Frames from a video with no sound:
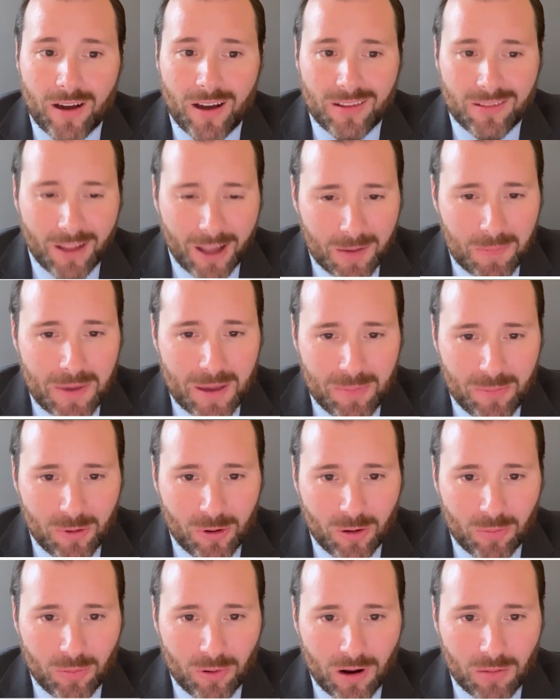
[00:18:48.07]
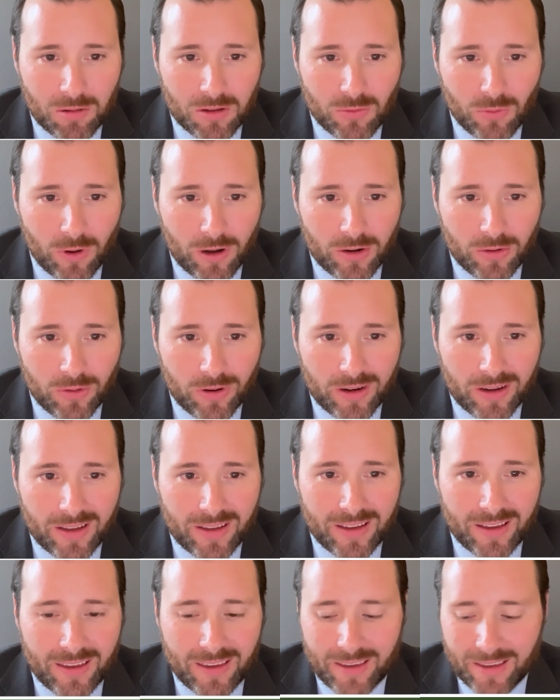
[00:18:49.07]
a lot of people are probably
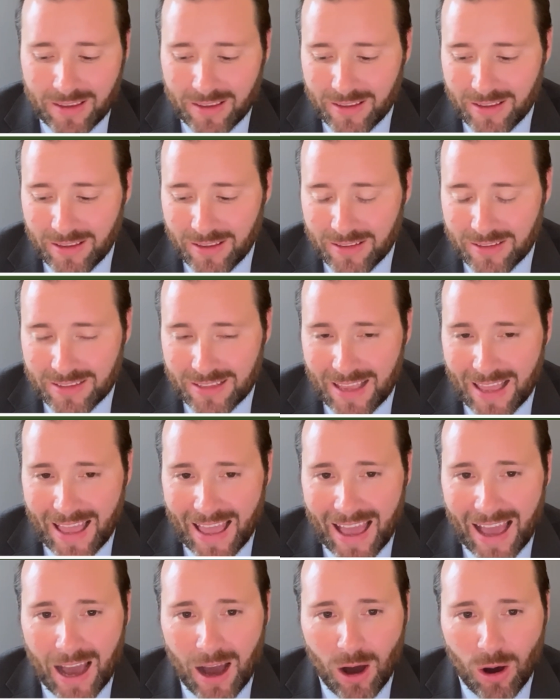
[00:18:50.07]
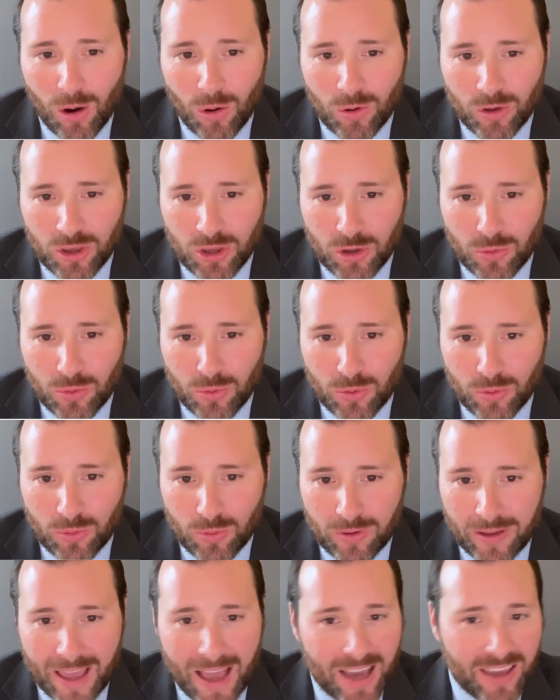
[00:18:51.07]
wondering is how you
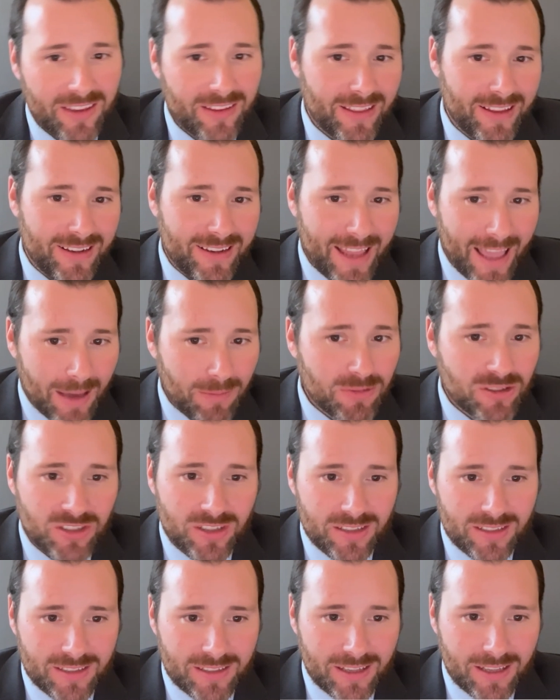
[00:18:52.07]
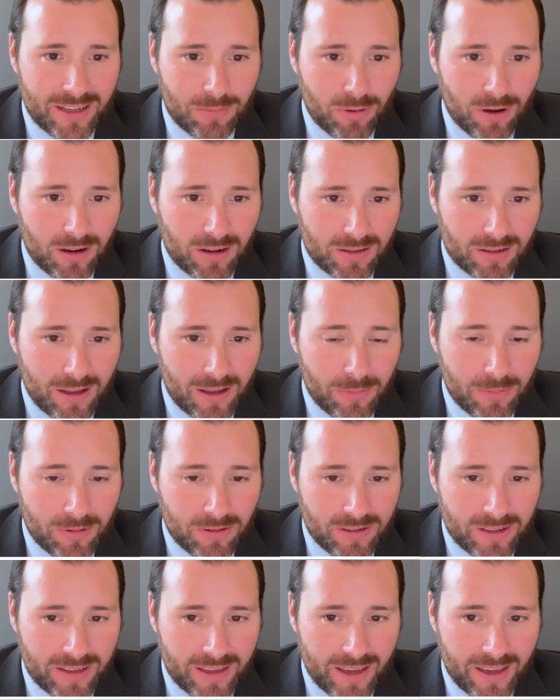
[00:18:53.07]
calculate damages in a product
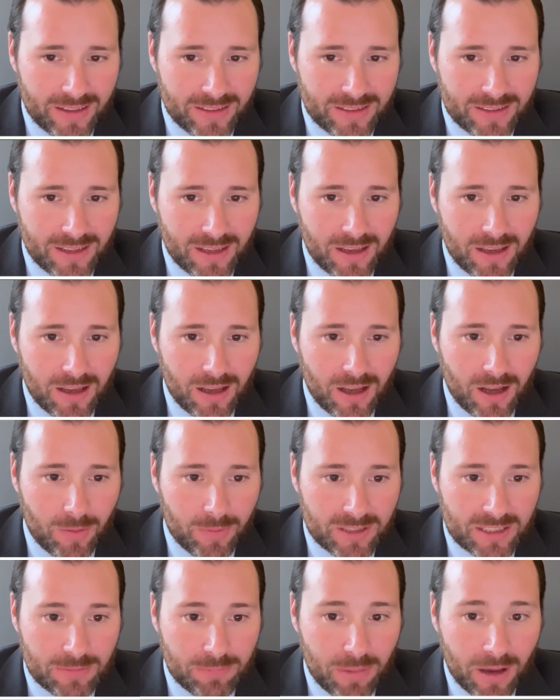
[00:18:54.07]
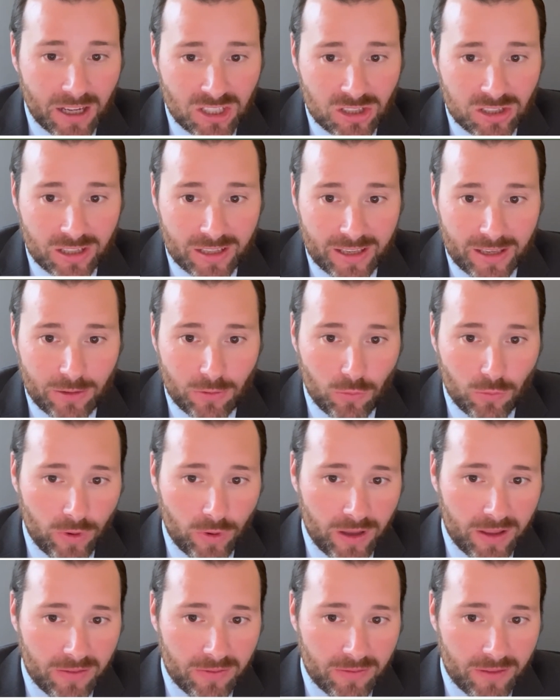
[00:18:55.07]
liability case, especially
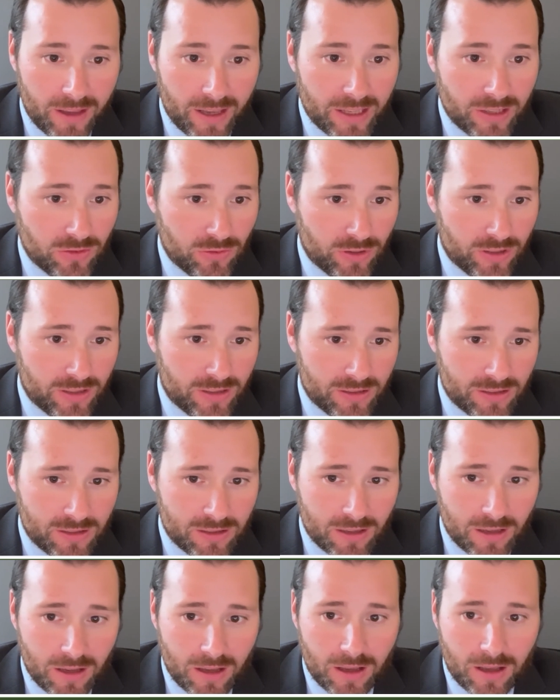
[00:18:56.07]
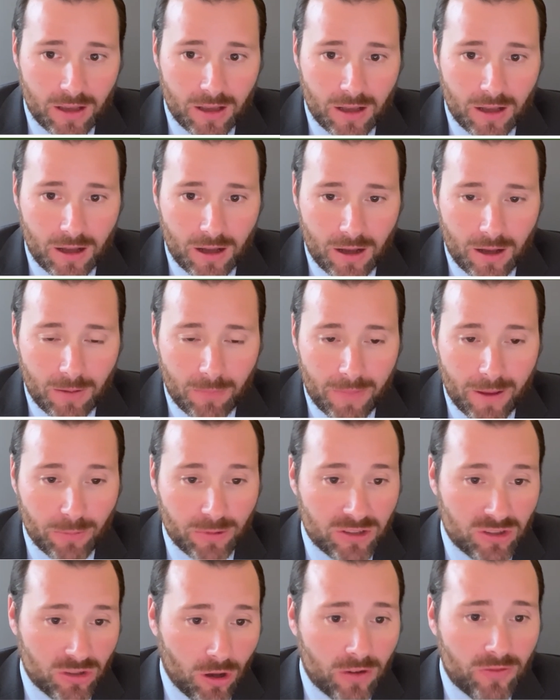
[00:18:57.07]
when injuries that
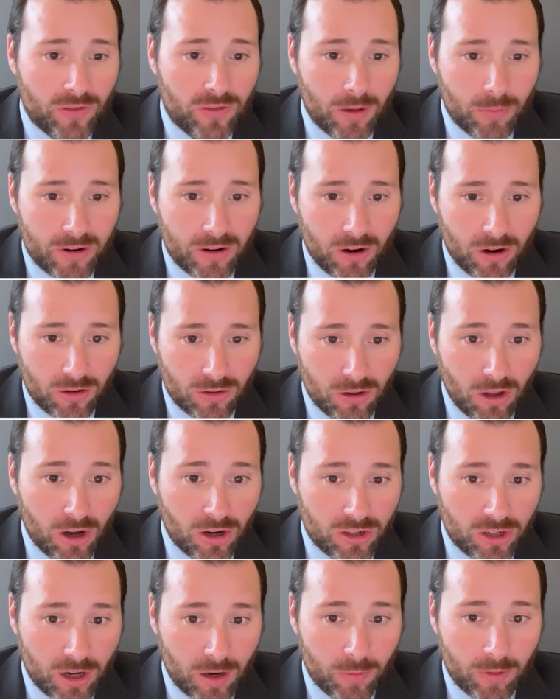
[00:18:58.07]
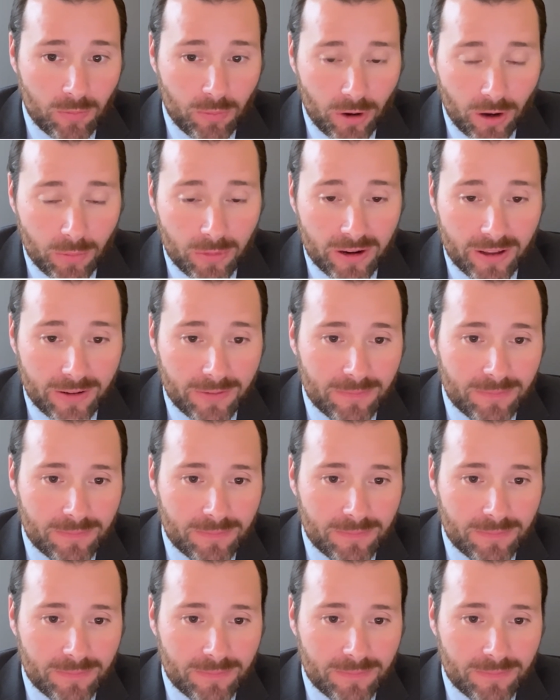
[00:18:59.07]
result from it are long term and permanent.